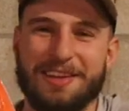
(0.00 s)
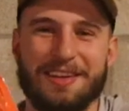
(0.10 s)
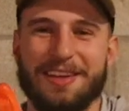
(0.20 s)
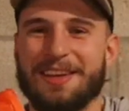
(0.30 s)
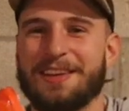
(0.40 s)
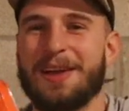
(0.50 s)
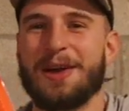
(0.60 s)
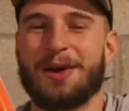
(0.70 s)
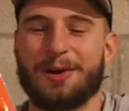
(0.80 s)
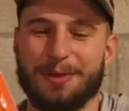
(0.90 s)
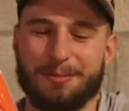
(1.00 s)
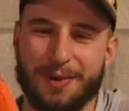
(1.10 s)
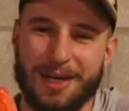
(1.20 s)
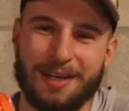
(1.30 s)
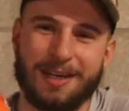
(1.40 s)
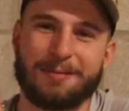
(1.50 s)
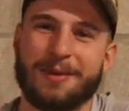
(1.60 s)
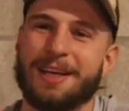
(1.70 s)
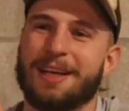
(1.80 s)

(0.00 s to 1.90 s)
These things are the bomb.